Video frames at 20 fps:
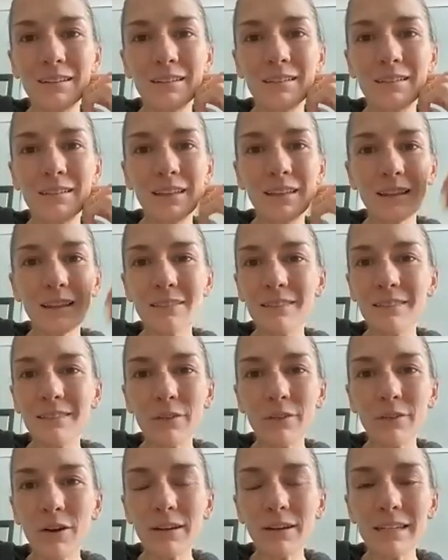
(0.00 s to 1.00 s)
Like they've
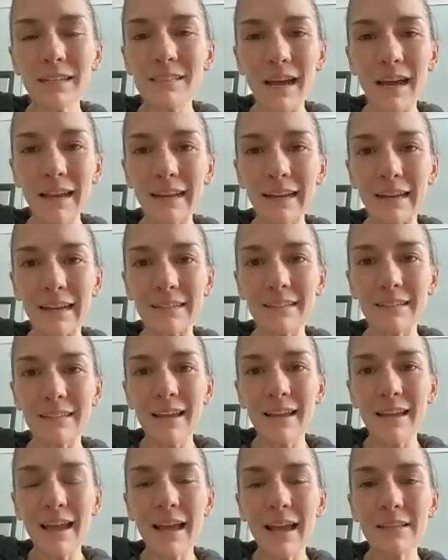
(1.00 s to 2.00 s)
already done it.
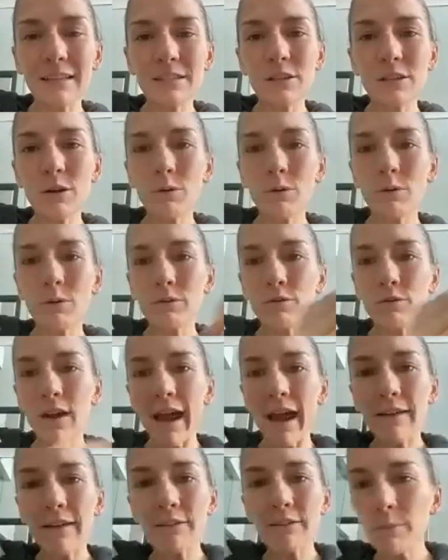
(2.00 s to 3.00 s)
And so for
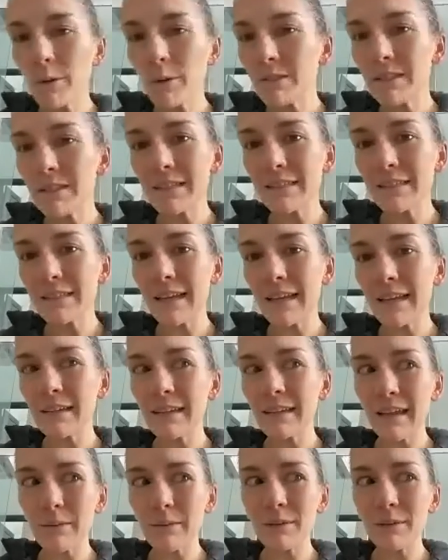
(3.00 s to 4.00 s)
every person that's saying it
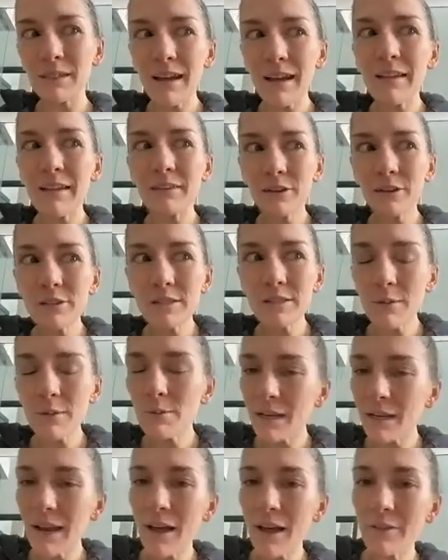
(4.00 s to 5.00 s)
can't be done, there's
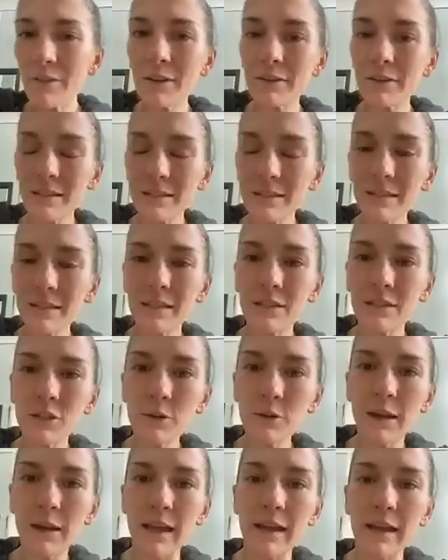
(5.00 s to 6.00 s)
somebody out there that's going to do
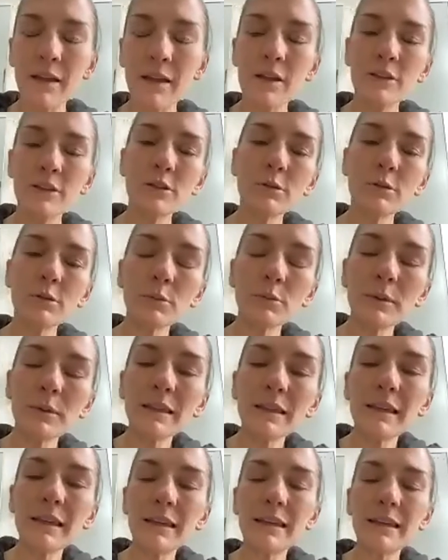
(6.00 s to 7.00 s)
it. So it
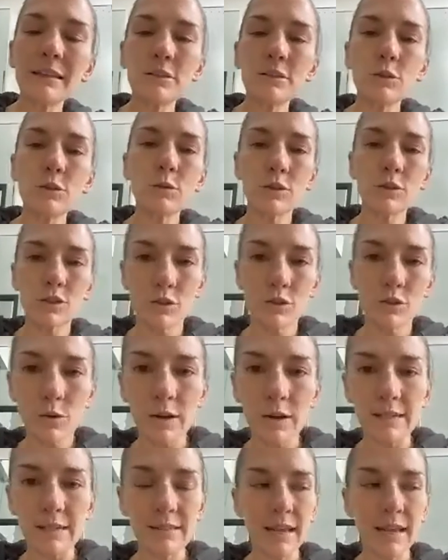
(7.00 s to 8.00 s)
really is your
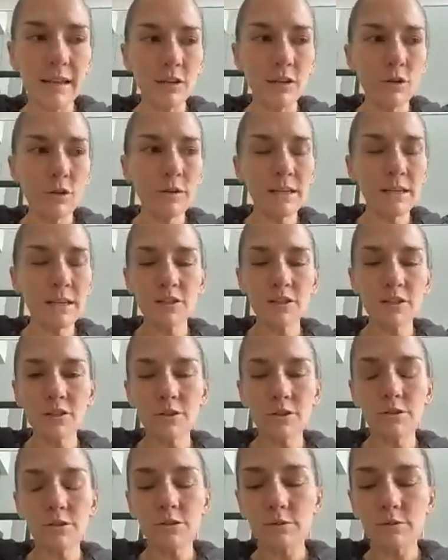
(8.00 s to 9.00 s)
choice, and you get to
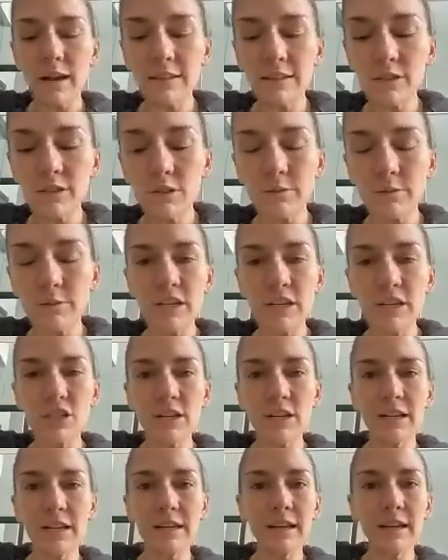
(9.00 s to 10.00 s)
choose
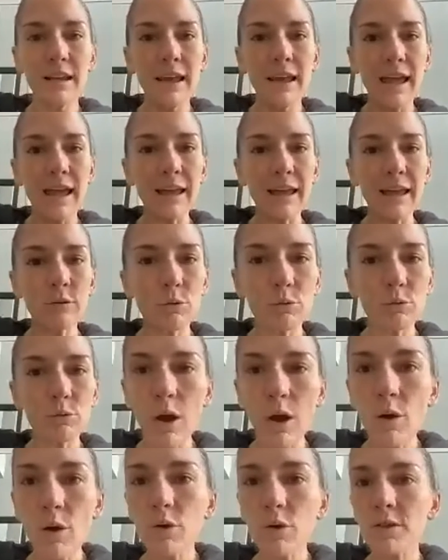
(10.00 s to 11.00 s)
restoration and
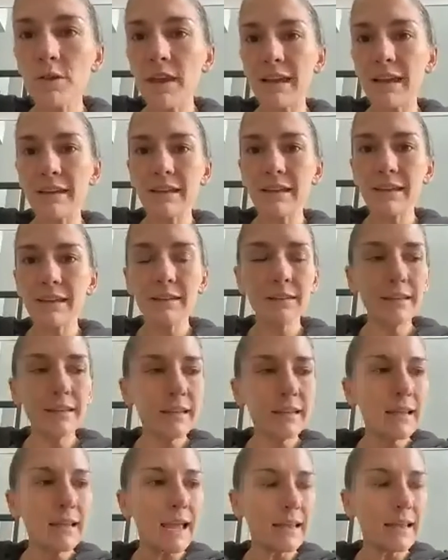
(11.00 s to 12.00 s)
growth and
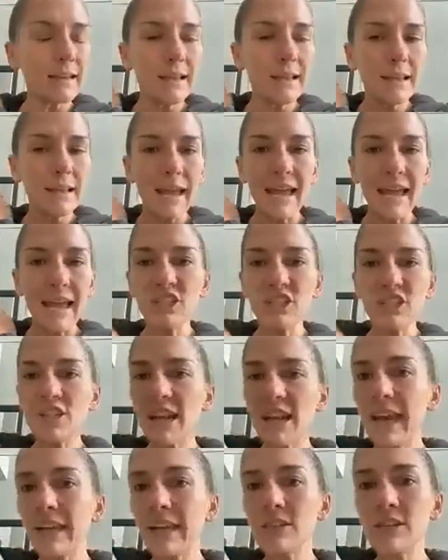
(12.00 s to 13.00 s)
healing and
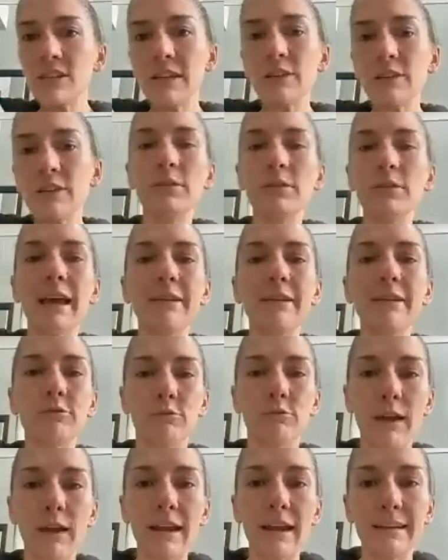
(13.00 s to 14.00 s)
change in your life
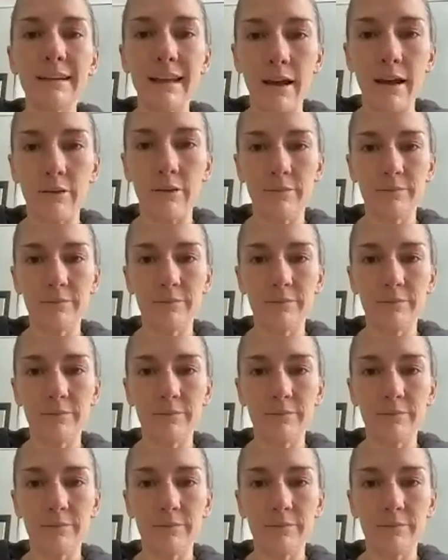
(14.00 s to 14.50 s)
right now.